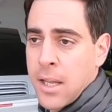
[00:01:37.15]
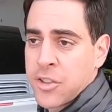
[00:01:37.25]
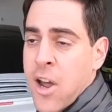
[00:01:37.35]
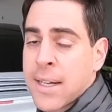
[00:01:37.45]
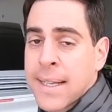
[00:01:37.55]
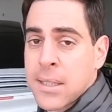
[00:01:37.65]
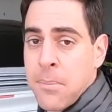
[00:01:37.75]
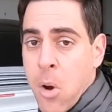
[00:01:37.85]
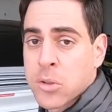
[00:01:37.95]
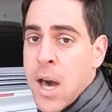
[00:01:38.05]
and try to get the
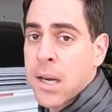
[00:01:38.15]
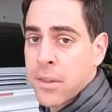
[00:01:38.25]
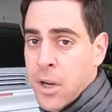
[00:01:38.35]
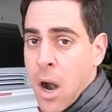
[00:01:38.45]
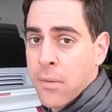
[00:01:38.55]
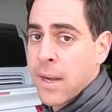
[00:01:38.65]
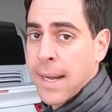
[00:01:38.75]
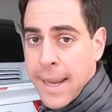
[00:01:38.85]
most out of the car that I